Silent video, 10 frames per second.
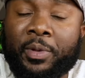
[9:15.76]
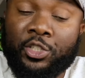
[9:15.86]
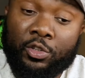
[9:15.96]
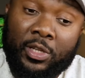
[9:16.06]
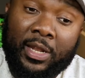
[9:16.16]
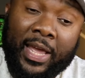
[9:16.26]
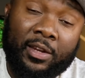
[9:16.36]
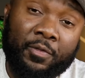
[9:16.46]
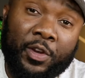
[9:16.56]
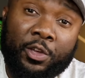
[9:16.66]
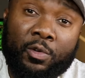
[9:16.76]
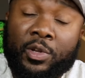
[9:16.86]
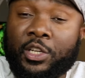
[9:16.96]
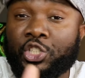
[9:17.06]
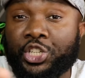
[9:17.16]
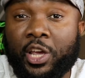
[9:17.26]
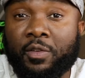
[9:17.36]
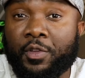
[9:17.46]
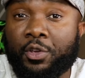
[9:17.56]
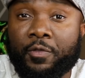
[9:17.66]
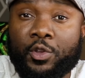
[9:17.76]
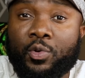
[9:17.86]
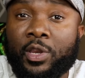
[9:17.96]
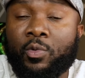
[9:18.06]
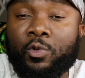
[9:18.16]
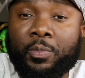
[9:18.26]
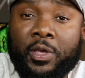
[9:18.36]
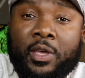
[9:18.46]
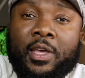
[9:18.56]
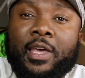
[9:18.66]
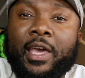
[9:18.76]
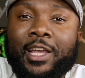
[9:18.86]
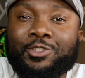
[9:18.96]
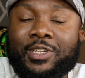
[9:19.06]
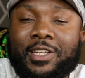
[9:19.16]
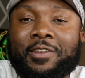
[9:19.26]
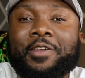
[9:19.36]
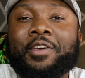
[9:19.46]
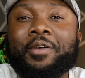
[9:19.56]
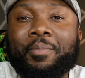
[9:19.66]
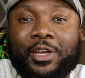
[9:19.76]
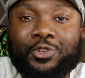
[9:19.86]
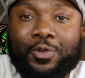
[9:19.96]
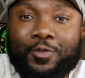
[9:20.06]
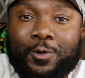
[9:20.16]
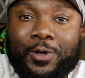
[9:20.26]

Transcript: do. Make sure to like the video, share the video if you know anyone will be interested. Make sure, of